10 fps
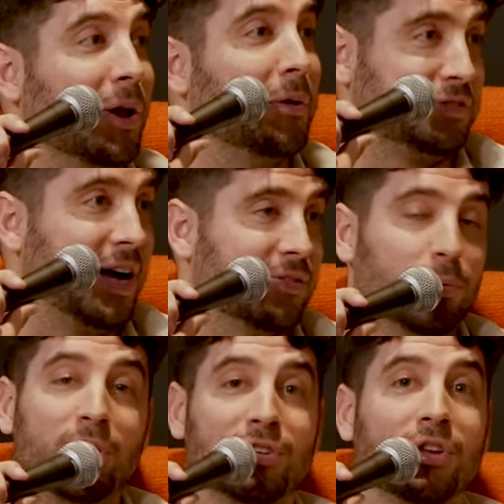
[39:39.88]
in the flask,
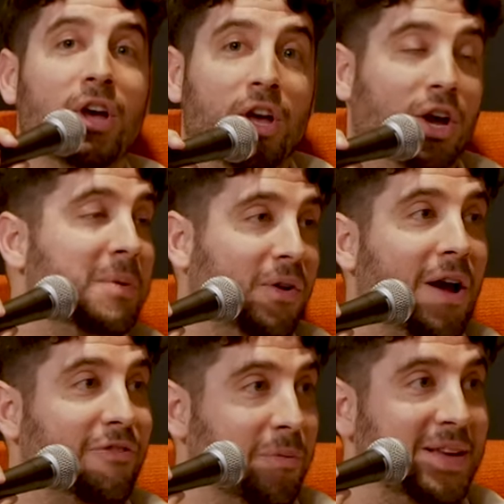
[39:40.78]
which is going to be
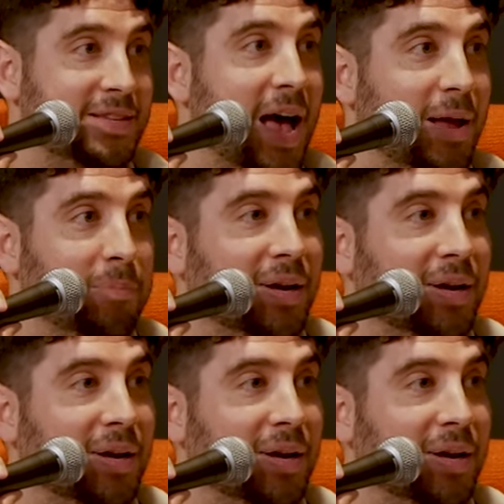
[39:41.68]
great for my set,